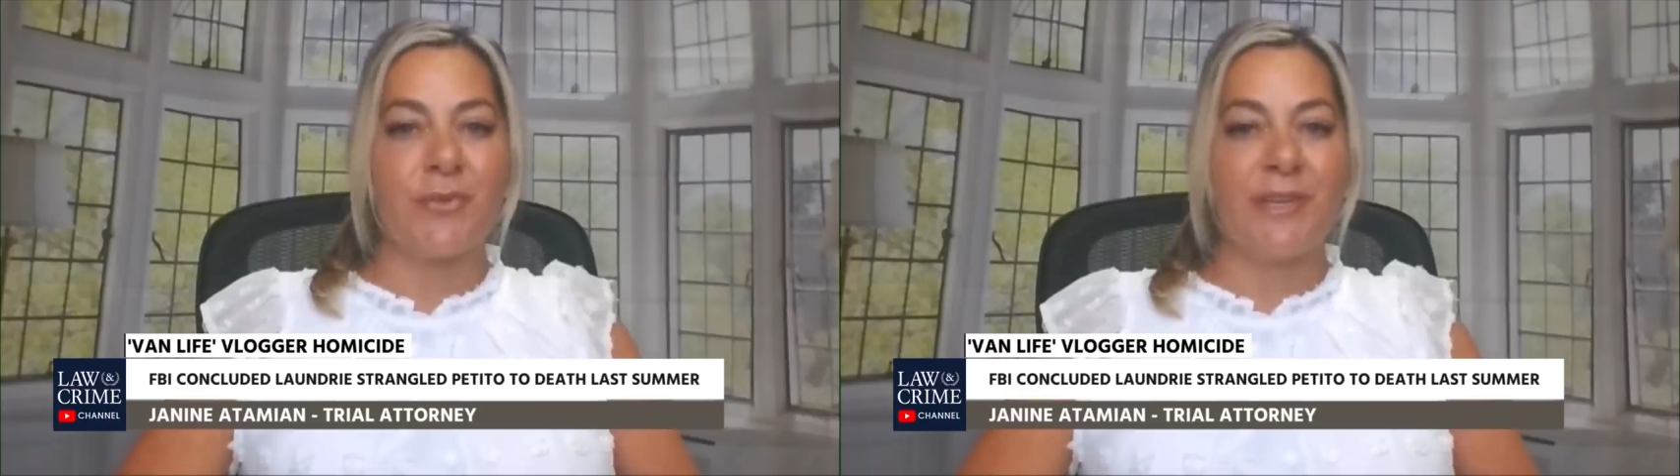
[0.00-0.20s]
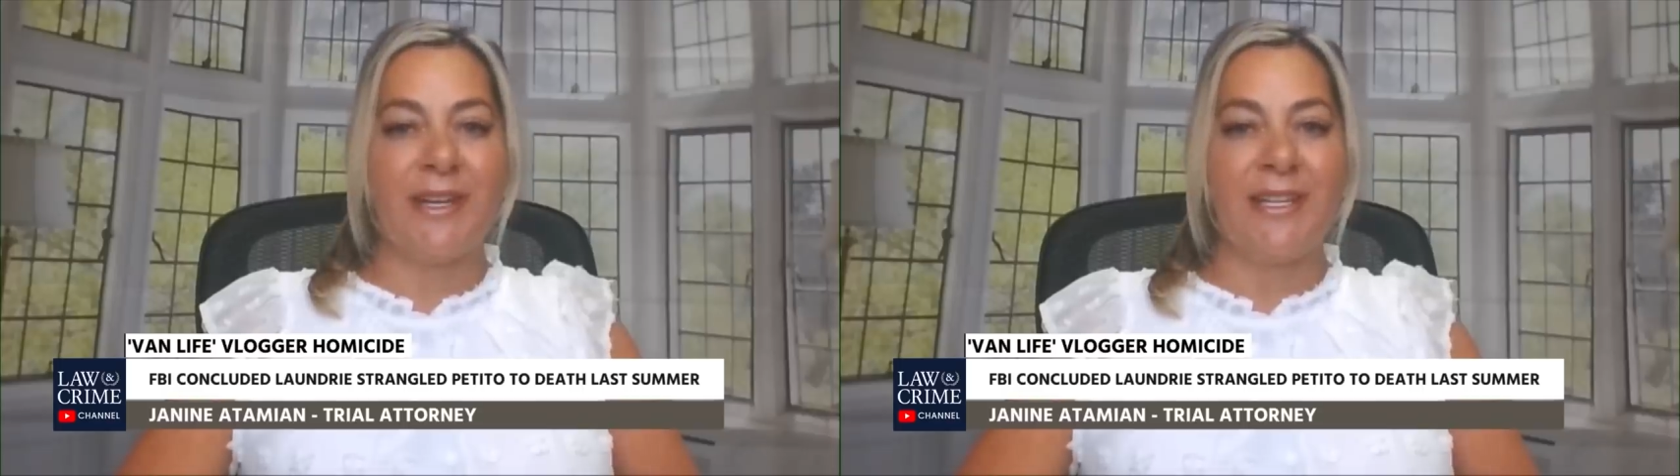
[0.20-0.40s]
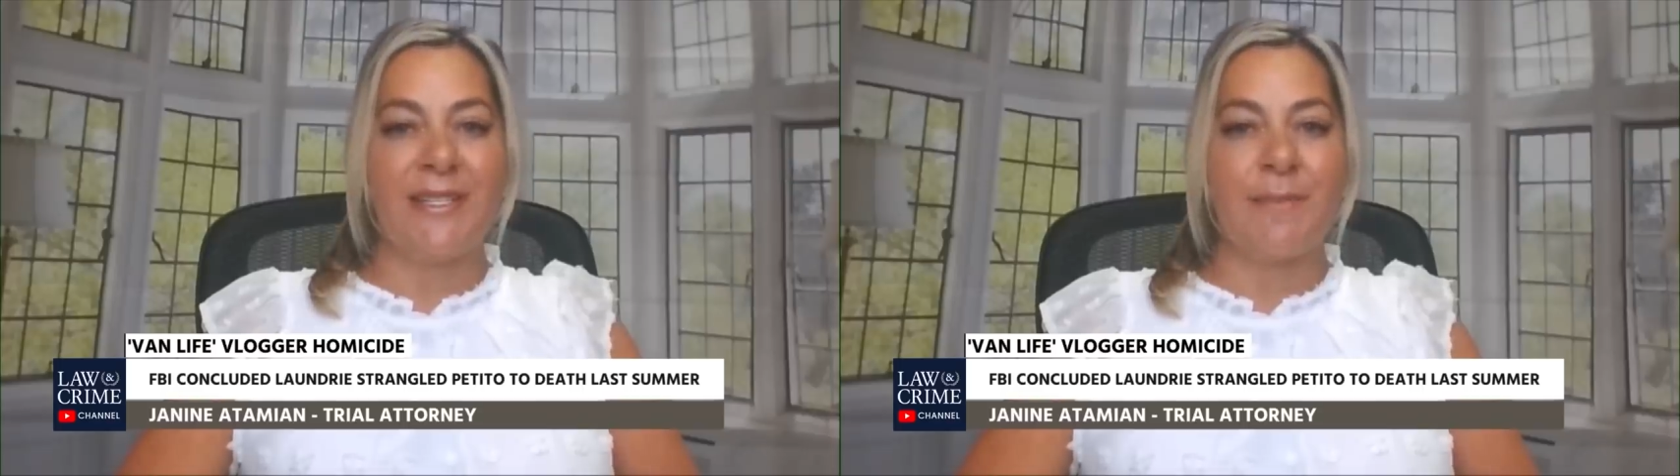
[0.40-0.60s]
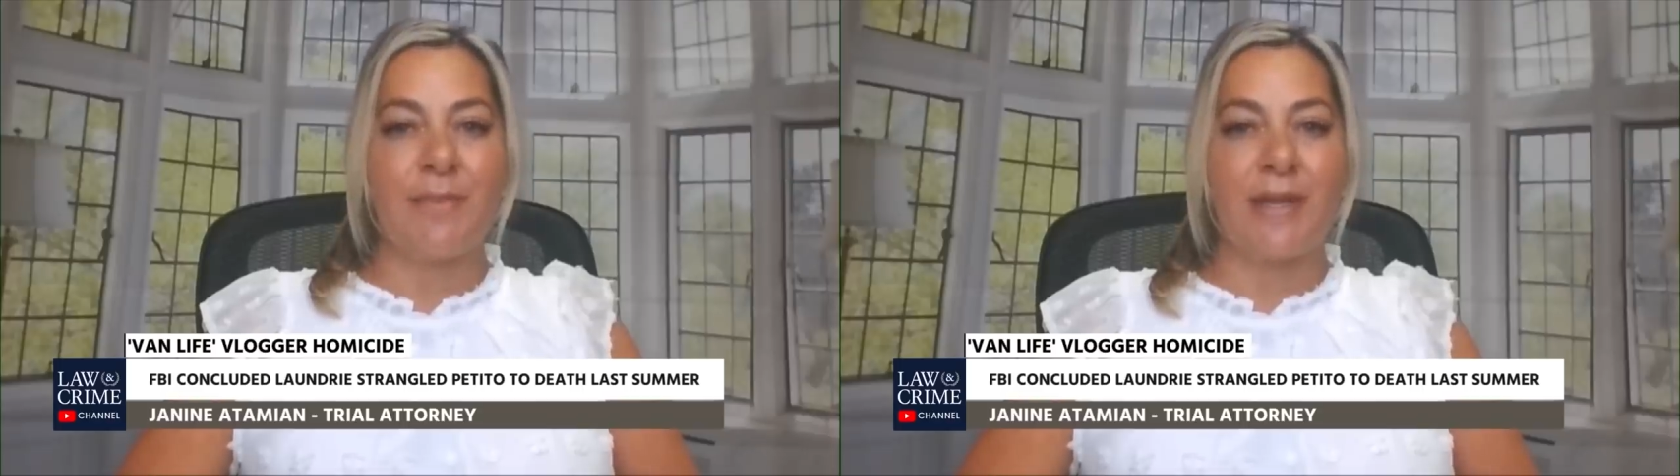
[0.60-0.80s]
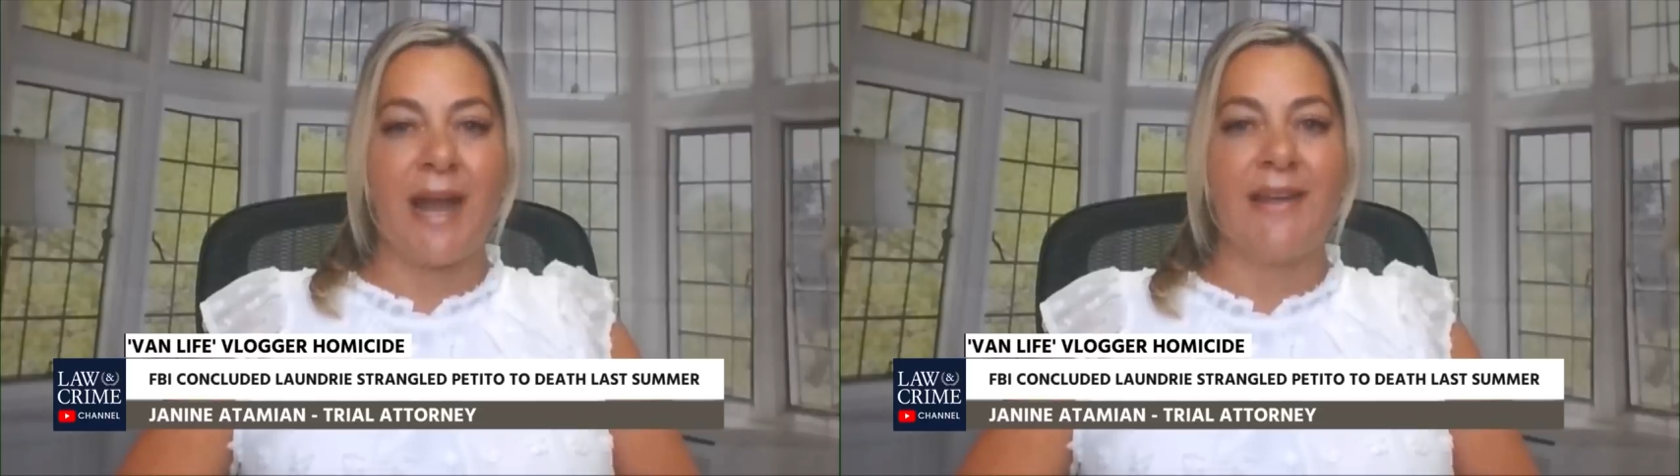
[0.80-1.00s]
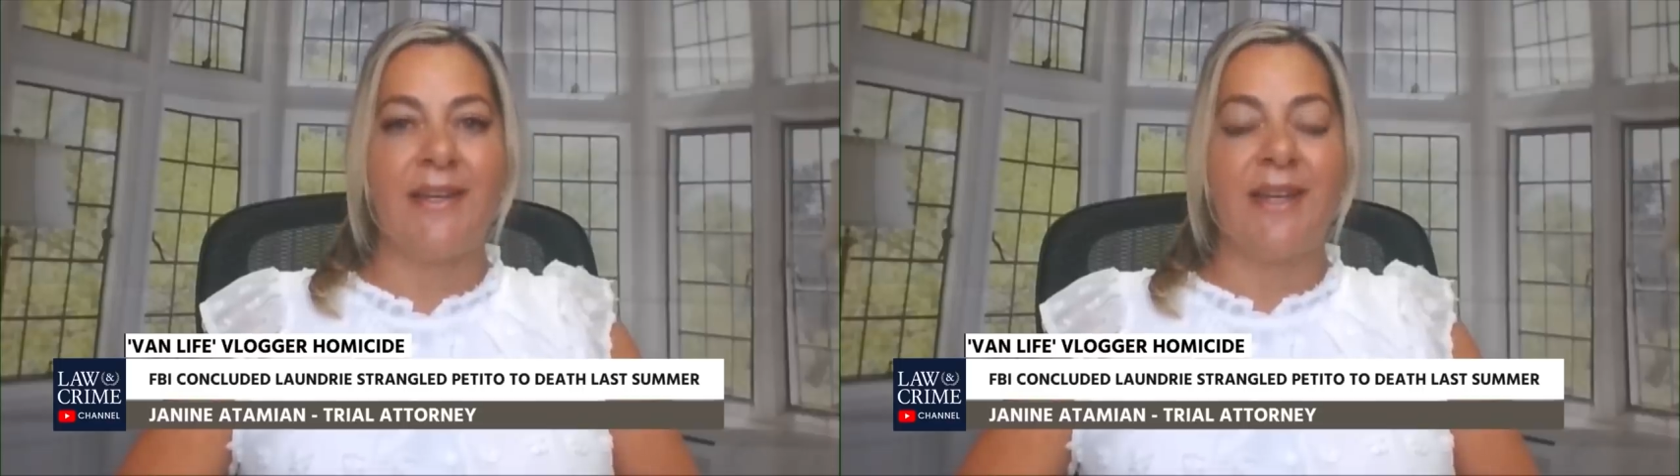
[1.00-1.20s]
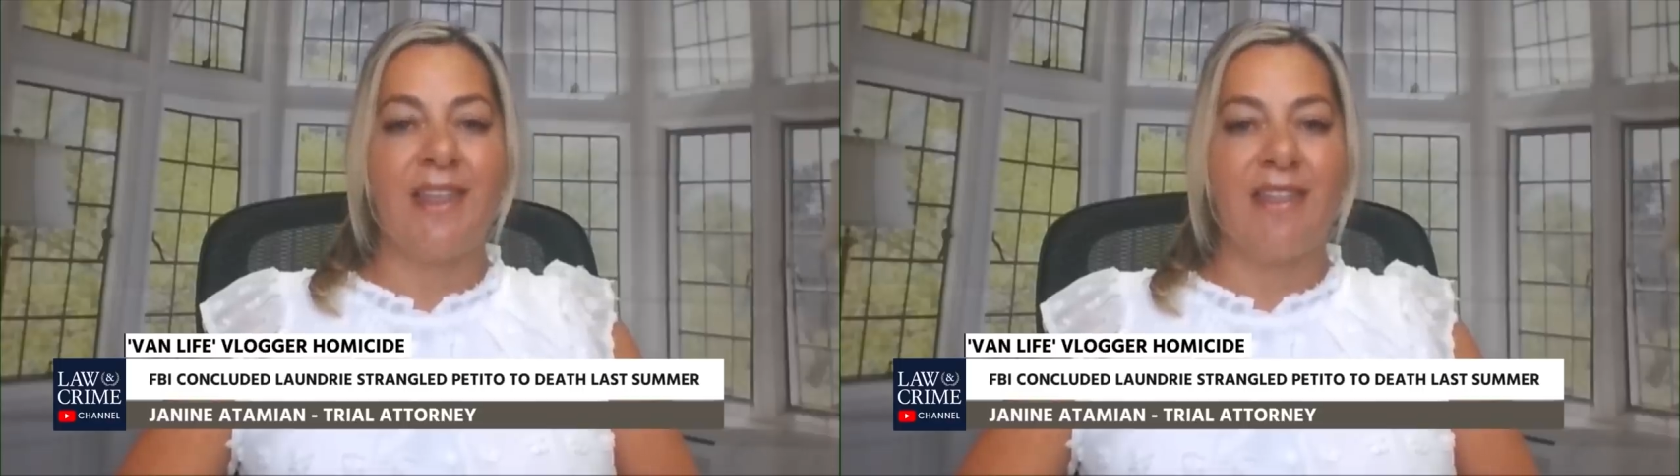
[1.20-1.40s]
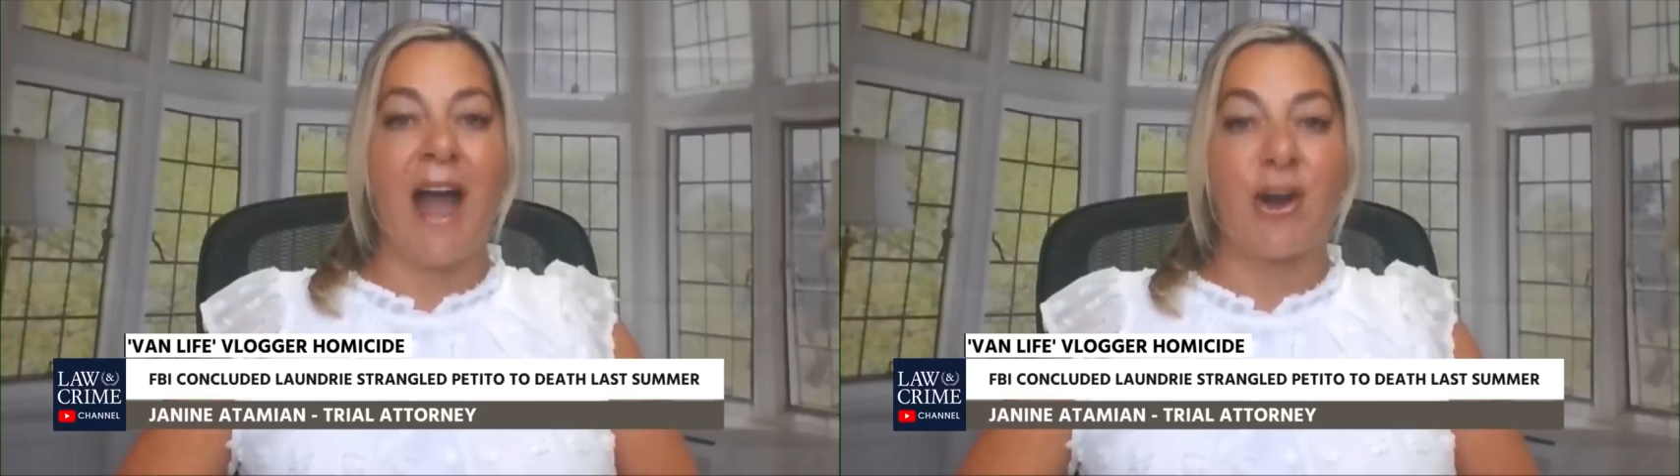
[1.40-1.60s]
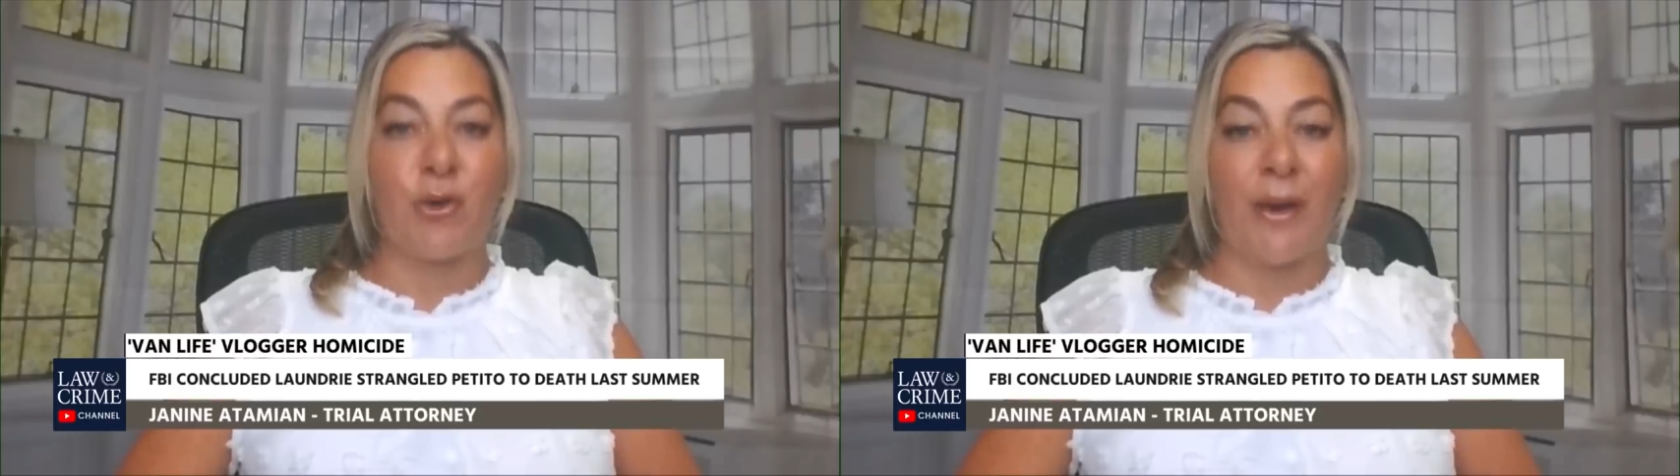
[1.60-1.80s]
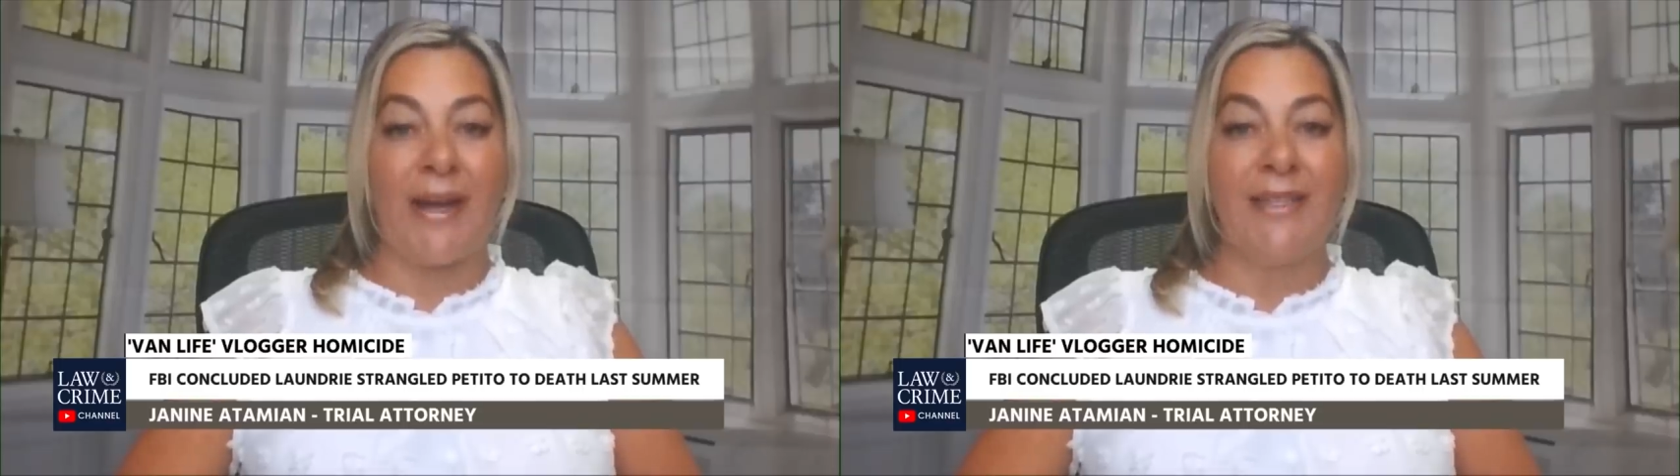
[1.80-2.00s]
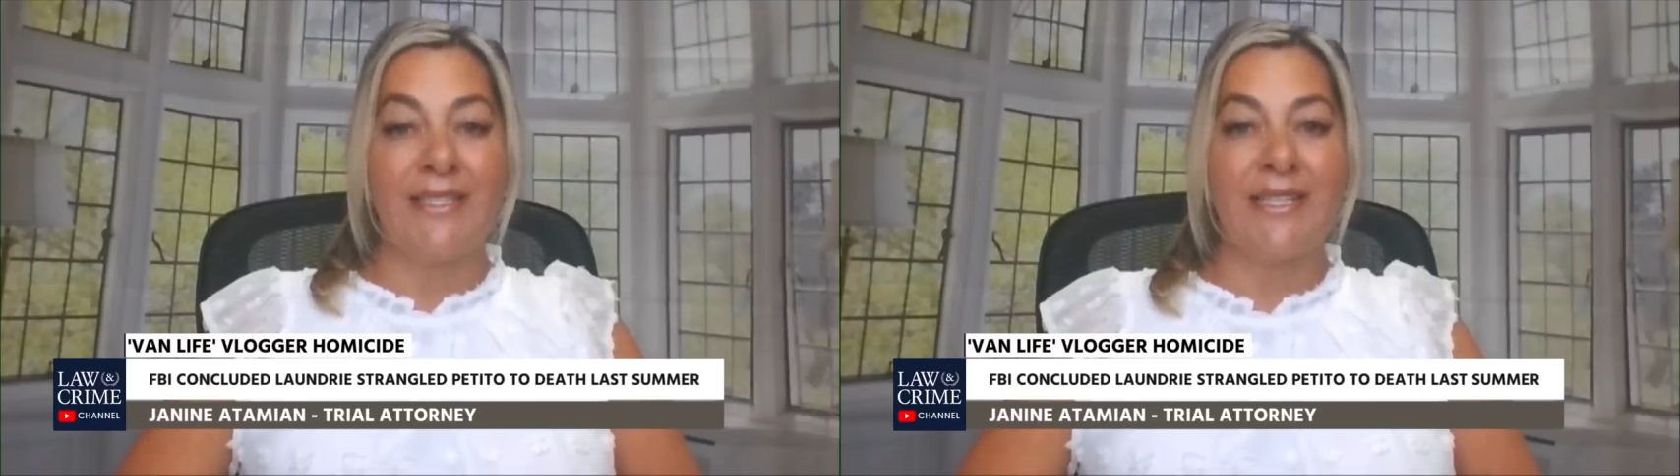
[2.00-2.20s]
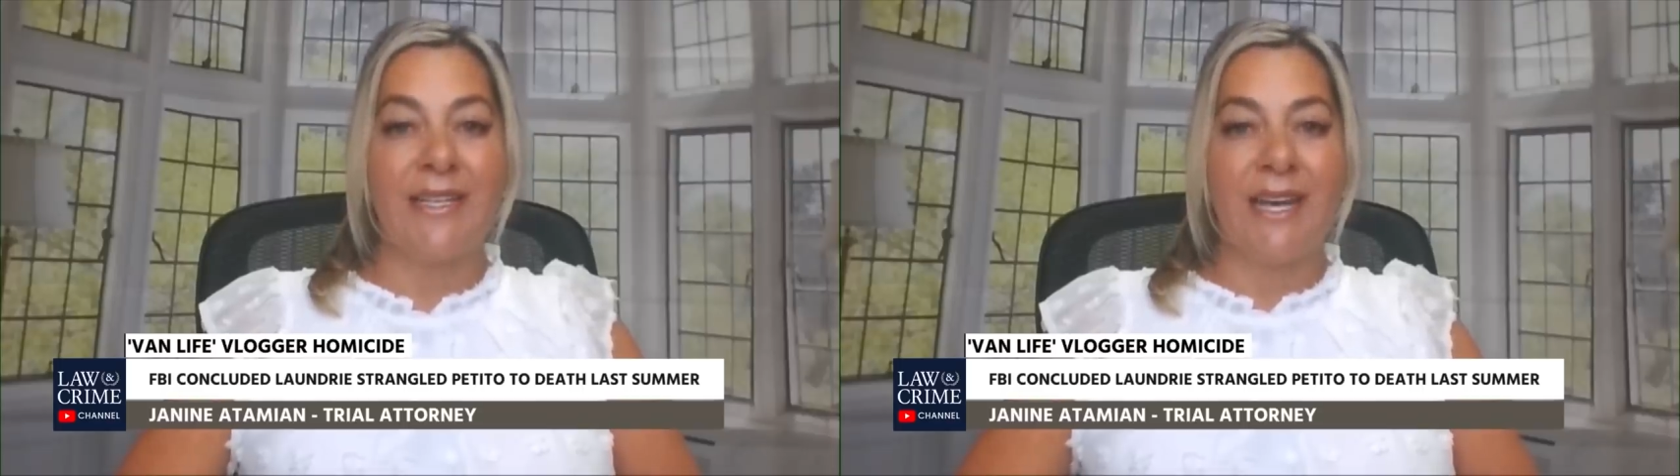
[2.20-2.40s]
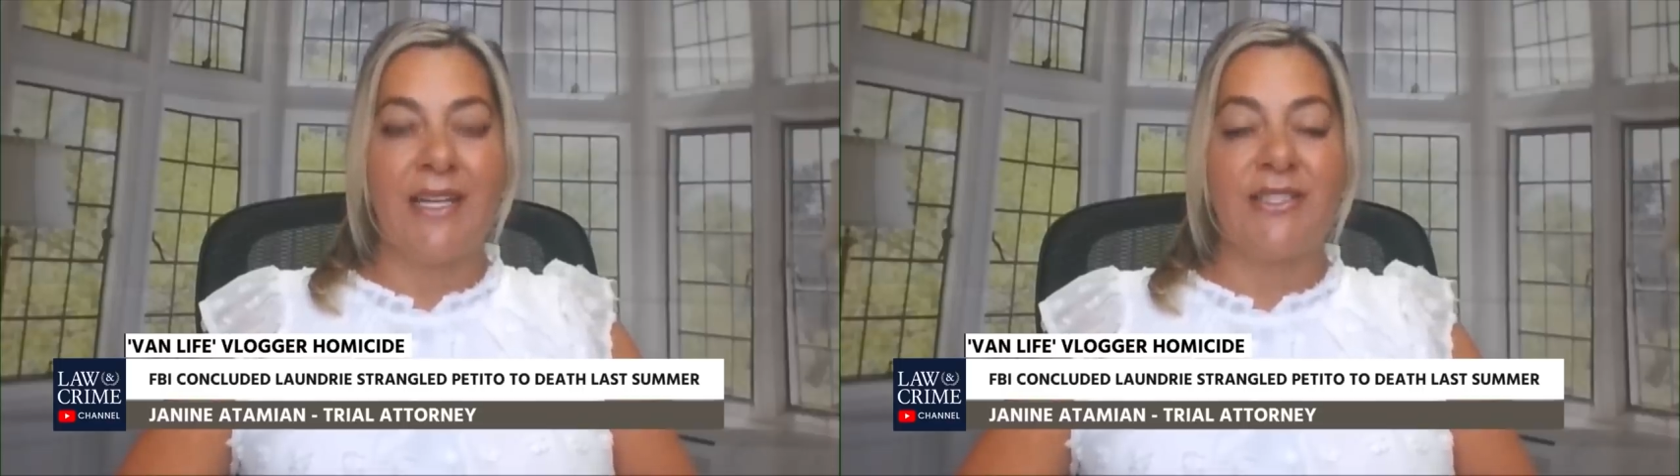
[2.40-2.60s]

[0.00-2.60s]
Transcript: Their complaint isn't pled that great,